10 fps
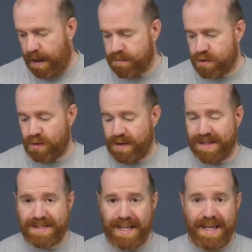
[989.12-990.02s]
So you
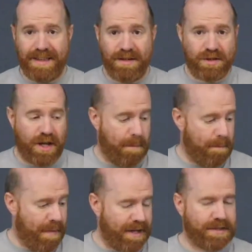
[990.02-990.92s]
can see there's a
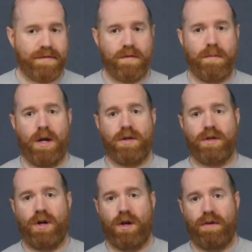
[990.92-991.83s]
massive amount
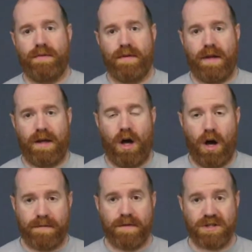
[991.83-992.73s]
of
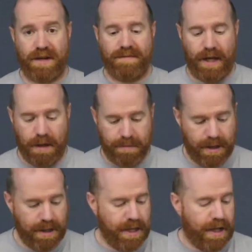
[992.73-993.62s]
offers
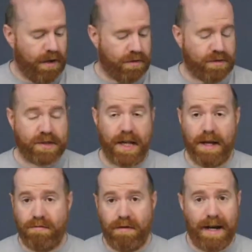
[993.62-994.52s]
available.
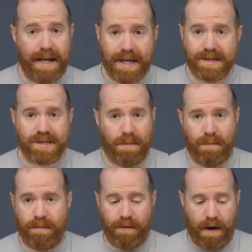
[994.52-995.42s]
It really is
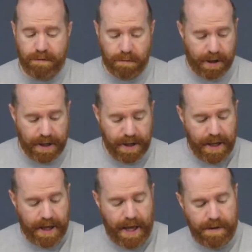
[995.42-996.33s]
something for everybody.
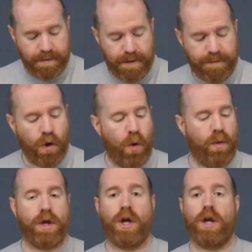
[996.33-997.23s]
Even if you're
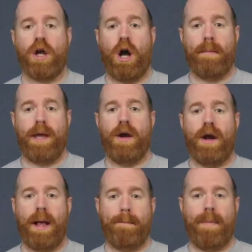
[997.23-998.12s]
only going to come here
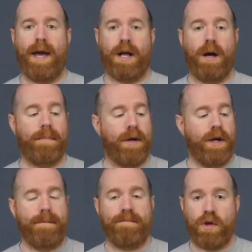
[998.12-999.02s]
and pick up
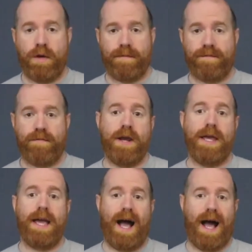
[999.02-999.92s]
your
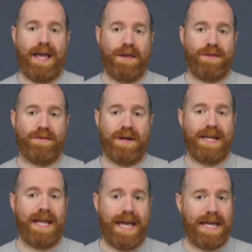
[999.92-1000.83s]
free
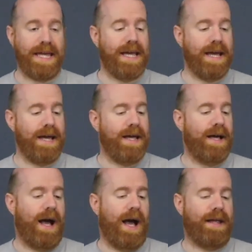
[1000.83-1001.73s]
i3E
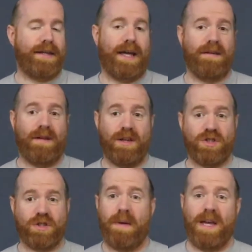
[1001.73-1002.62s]
and
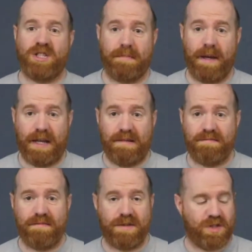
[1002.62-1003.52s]
just pay shipping.
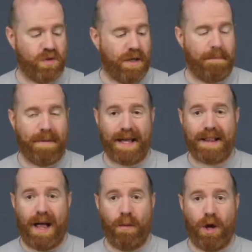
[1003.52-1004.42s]
So you can pick
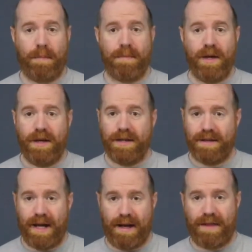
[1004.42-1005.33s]
that one up,
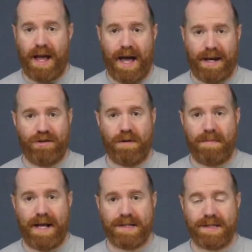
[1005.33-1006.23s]
have that added to your
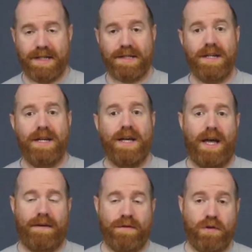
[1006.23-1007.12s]
basket.
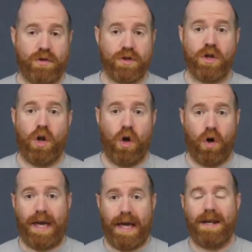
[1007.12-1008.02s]
If you just
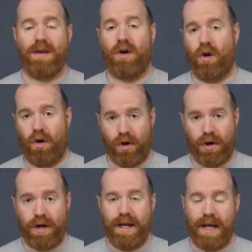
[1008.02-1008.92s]
log in
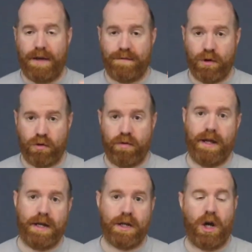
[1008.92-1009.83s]
or if you
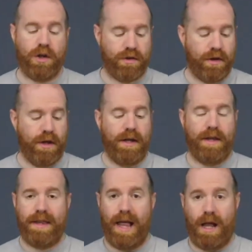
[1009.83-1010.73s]
create an account,
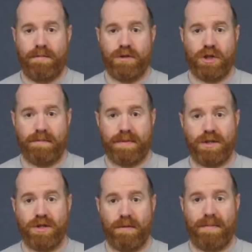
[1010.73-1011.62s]
that'll jump
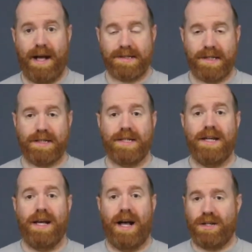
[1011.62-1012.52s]
into your basket
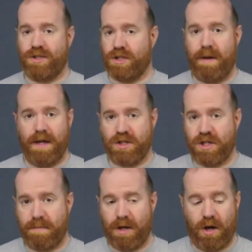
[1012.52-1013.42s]
and just pay the
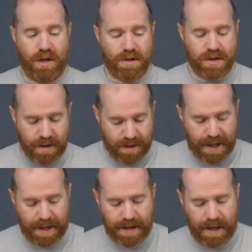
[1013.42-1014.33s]
shipping on it. So you can
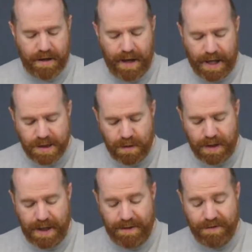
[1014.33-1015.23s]
get a nice,
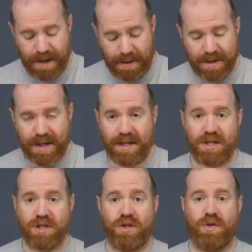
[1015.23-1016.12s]
even limited
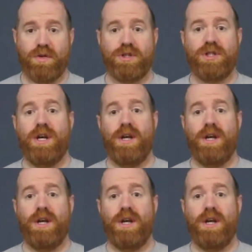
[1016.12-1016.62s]
edition torch